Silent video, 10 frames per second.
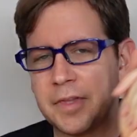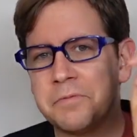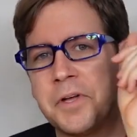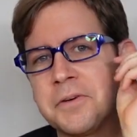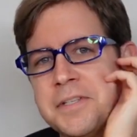
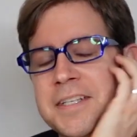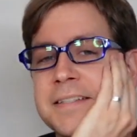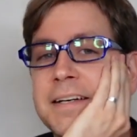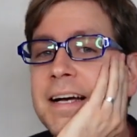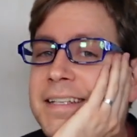And Valkyrie
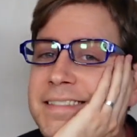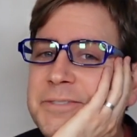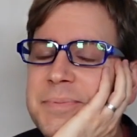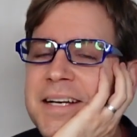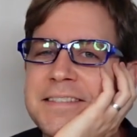says,
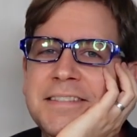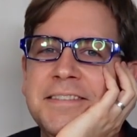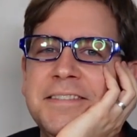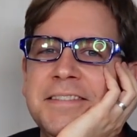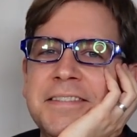oh, back
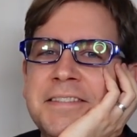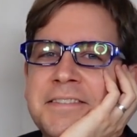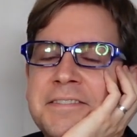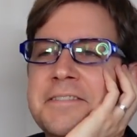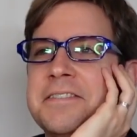so
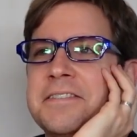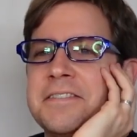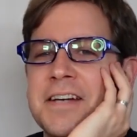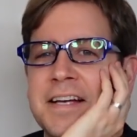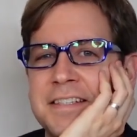soon.
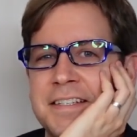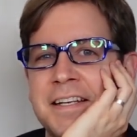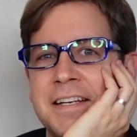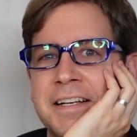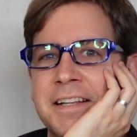
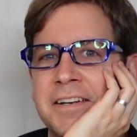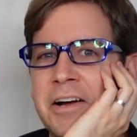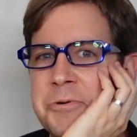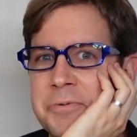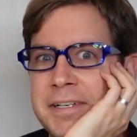Fascinating,
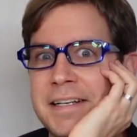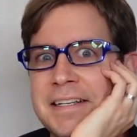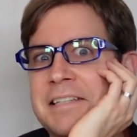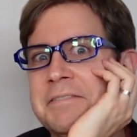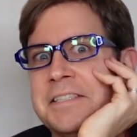cleric. What
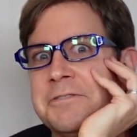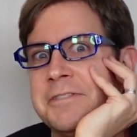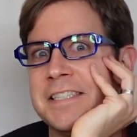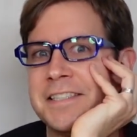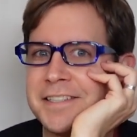have you
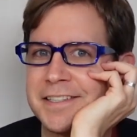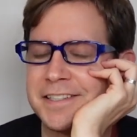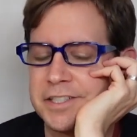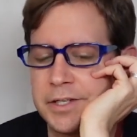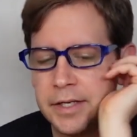
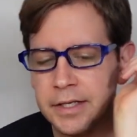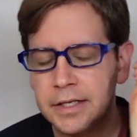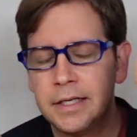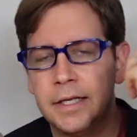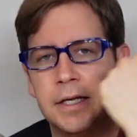learned?
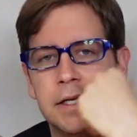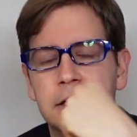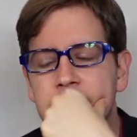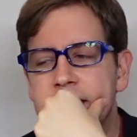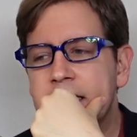
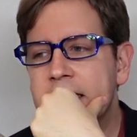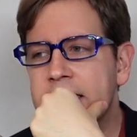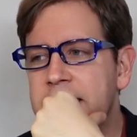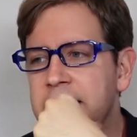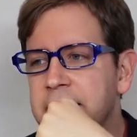And
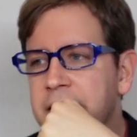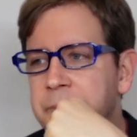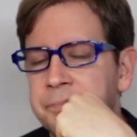Zakia says,